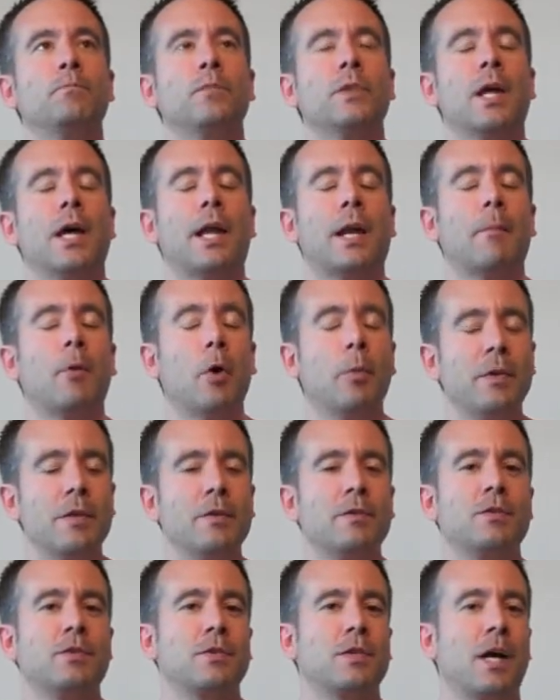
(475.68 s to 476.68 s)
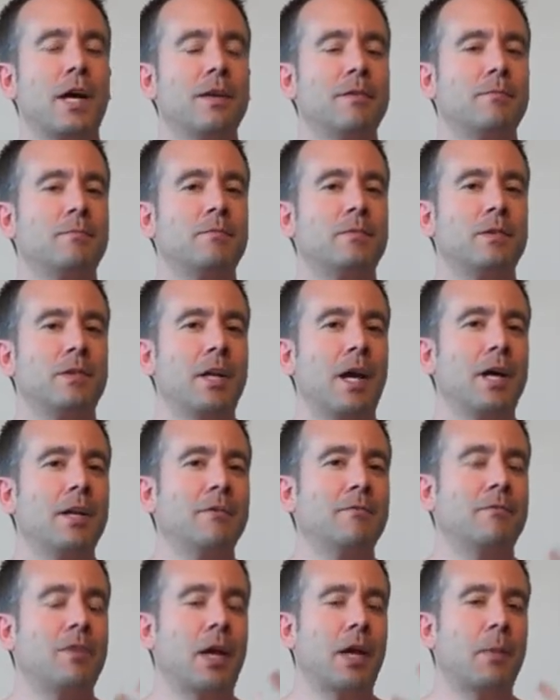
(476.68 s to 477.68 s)
And I'm hoping they're just kind, kind
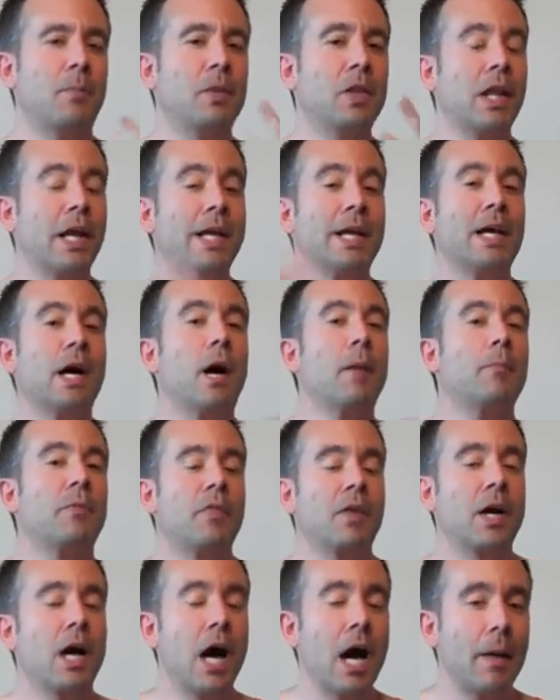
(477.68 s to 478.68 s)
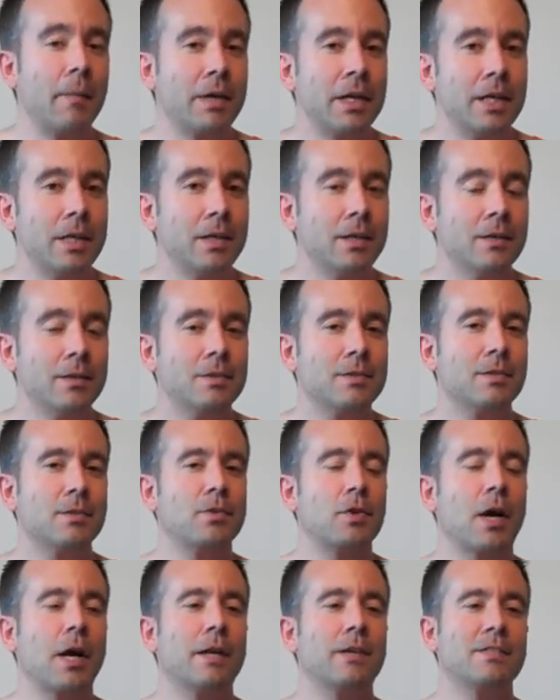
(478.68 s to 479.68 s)
of like playing up the comedy to
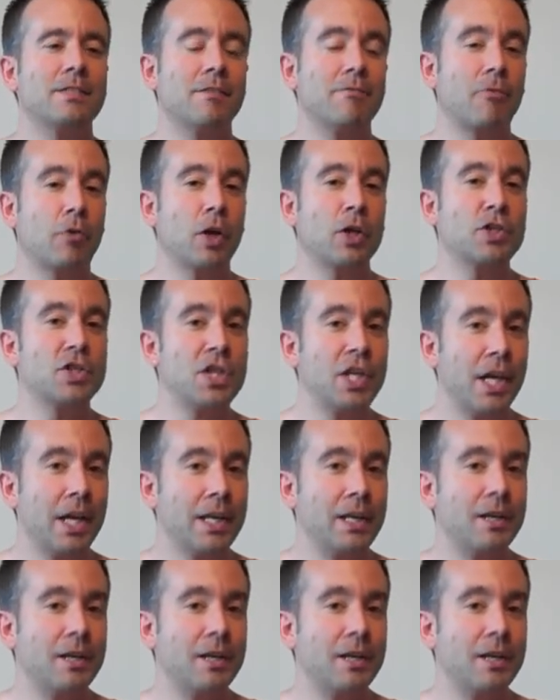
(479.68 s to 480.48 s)
try to differentiate